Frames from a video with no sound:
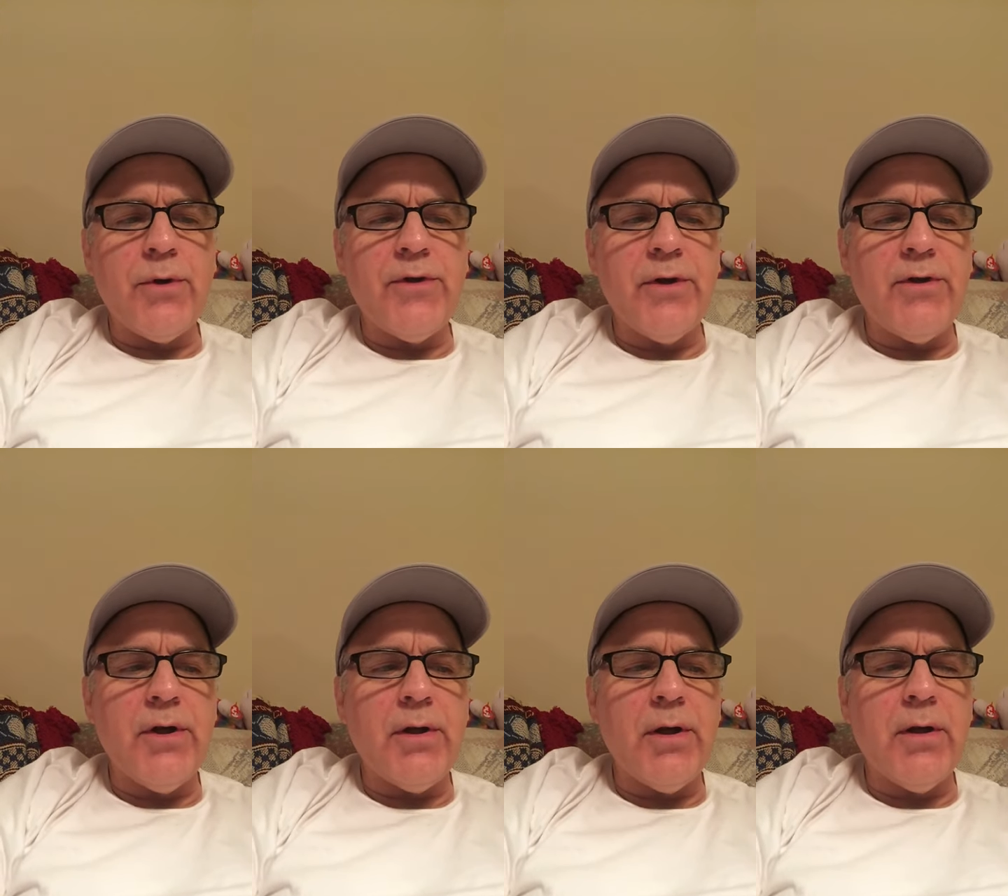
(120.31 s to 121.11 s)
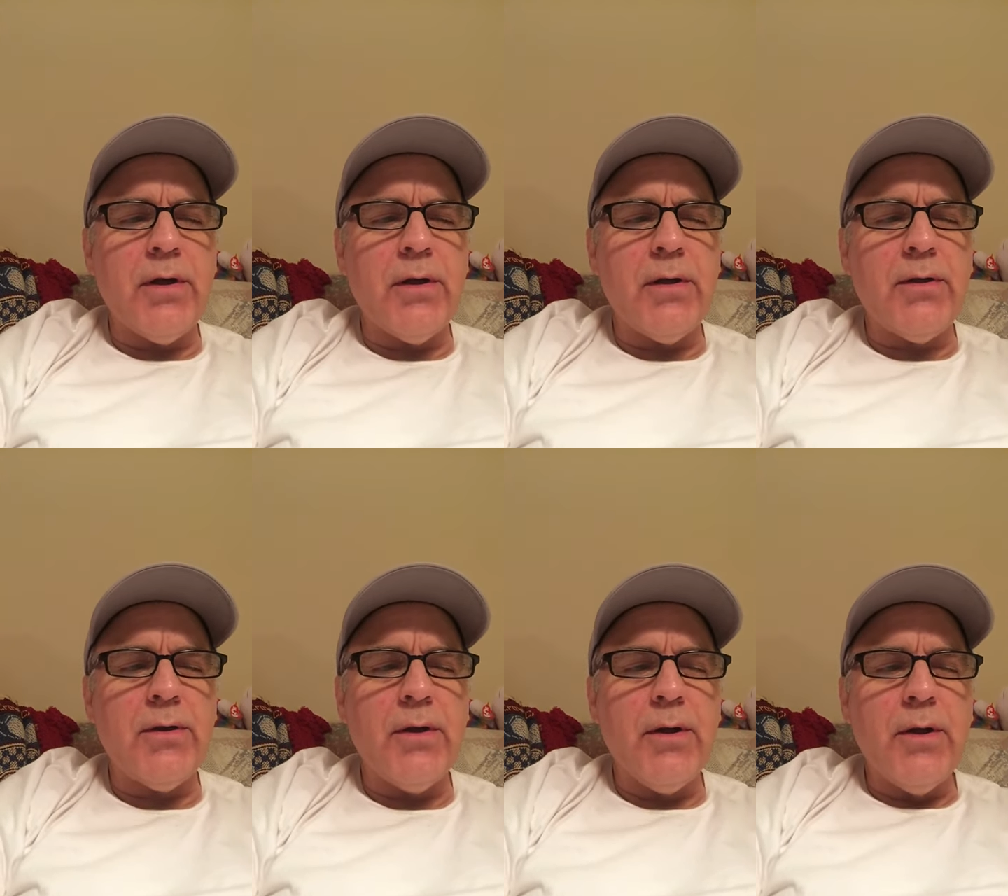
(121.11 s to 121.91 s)
1688,
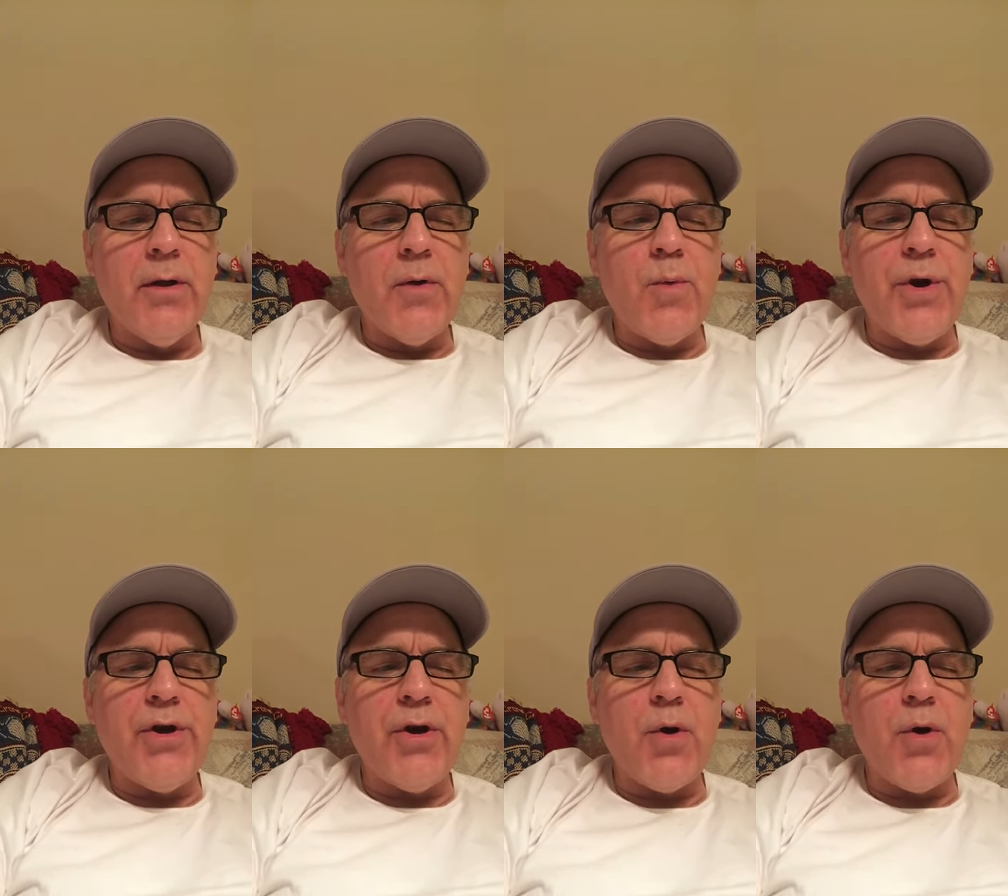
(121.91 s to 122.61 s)
when